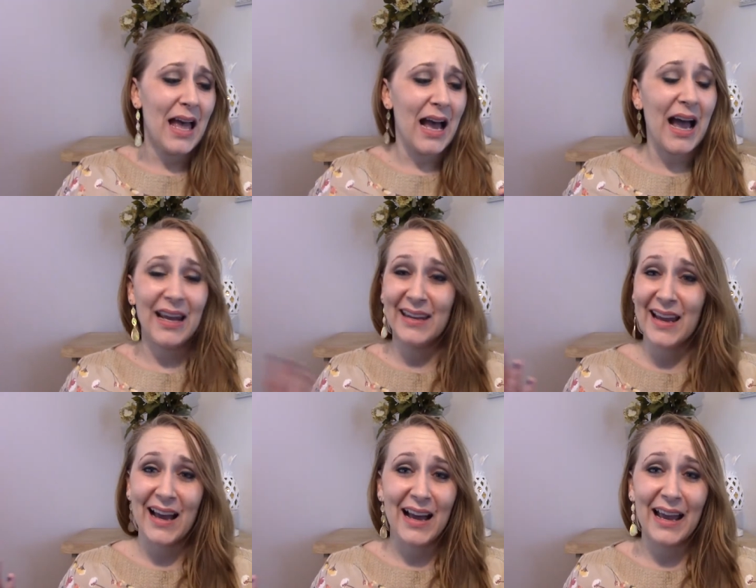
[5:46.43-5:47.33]
I,
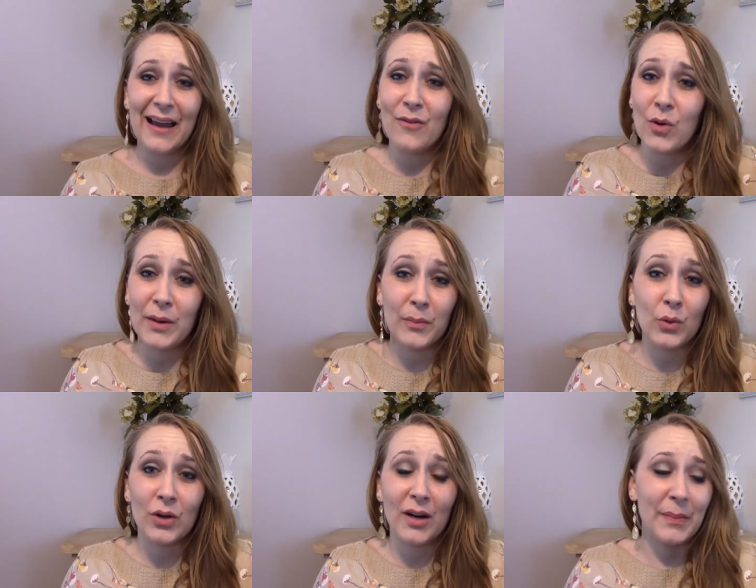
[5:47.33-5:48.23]
yeah, I have one
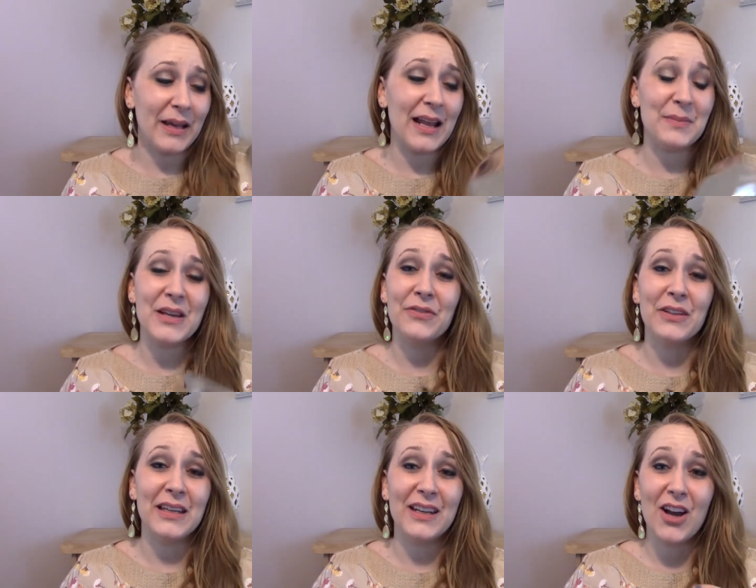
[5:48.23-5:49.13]
more, but I'm definitely